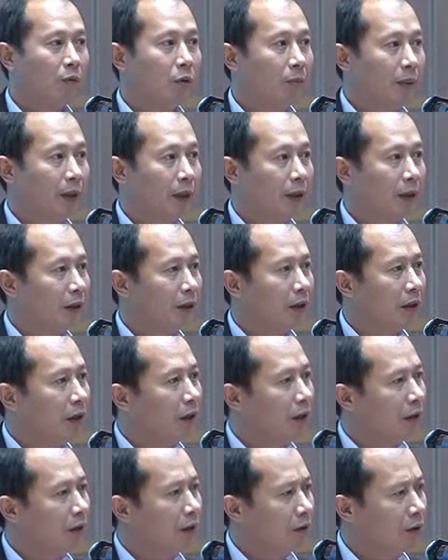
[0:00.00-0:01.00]
will be
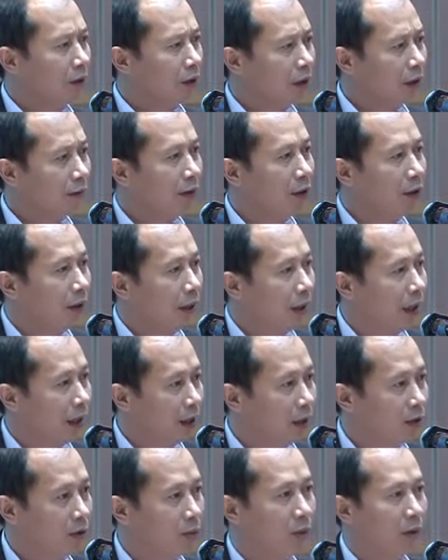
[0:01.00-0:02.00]
7 or
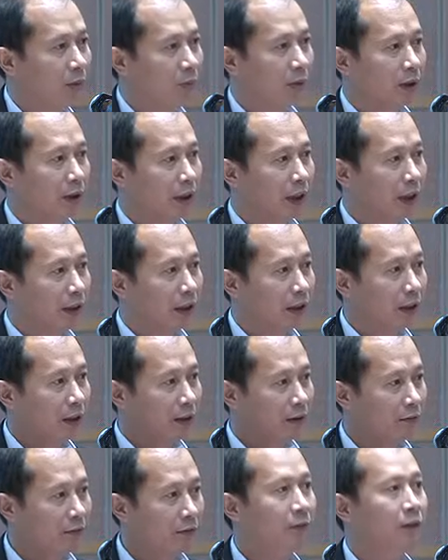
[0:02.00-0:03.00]
8
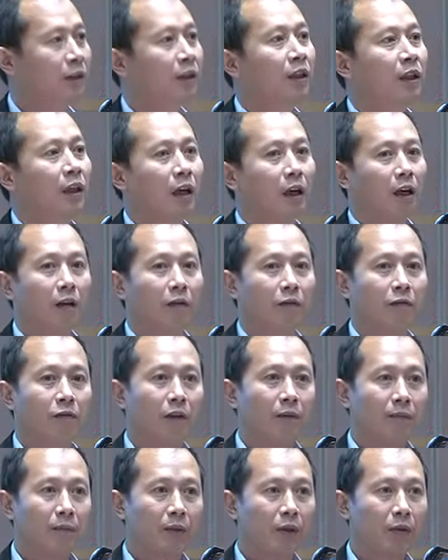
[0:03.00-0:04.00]
representatives
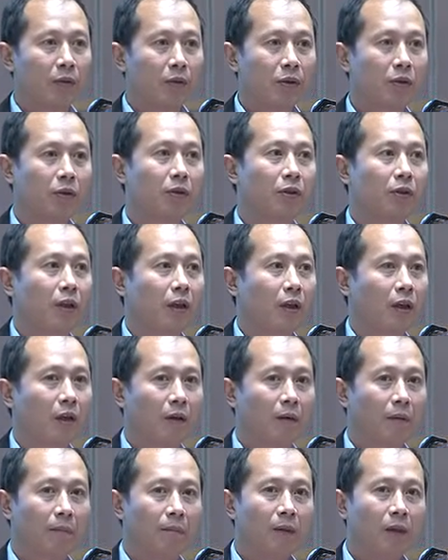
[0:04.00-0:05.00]
from those
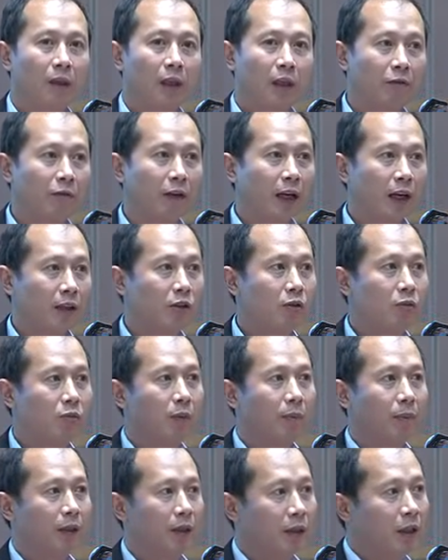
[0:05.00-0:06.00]
events who
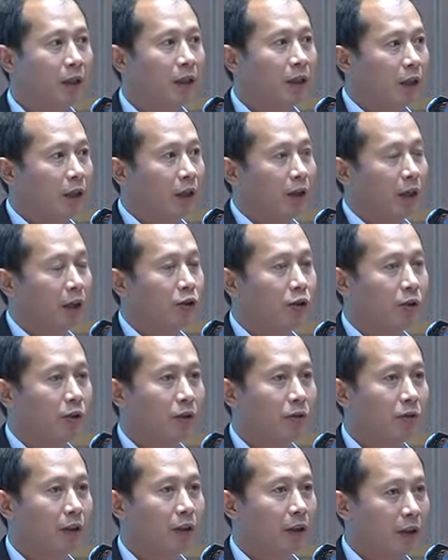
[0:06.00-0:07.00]
will be
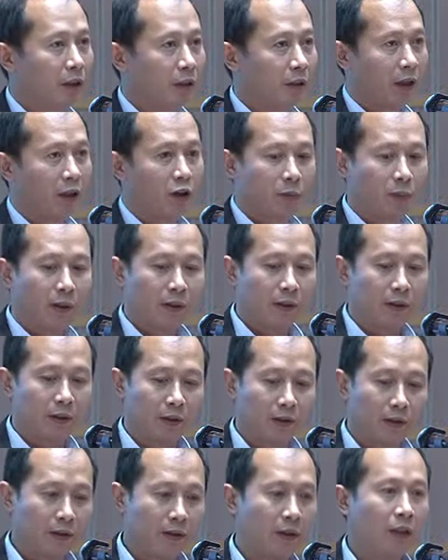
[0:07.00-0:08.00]
introducing their
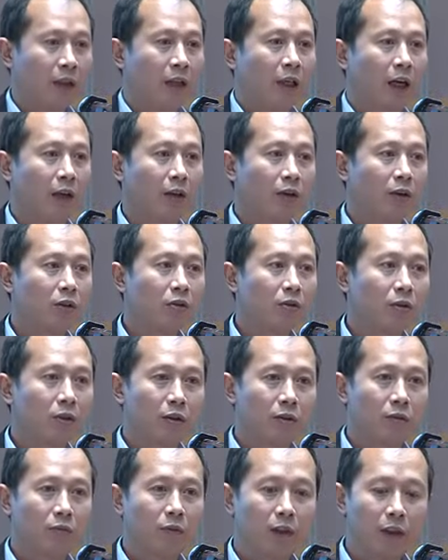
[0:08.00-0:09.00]
experiences. And also
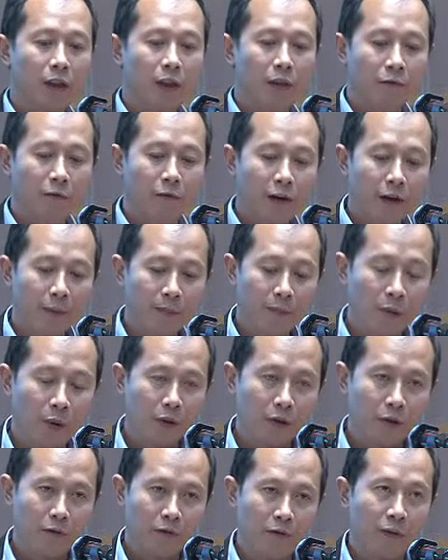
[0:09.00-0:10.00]
there's really a very
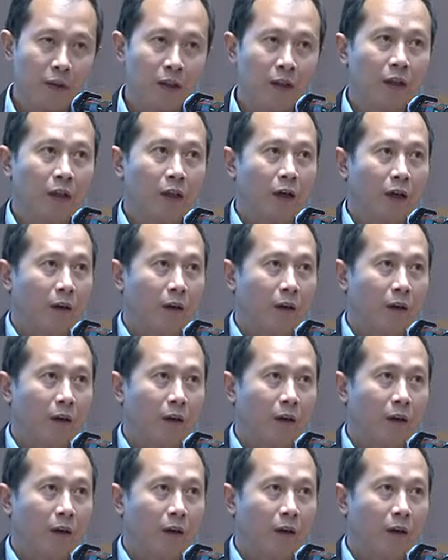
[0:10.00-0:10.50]
important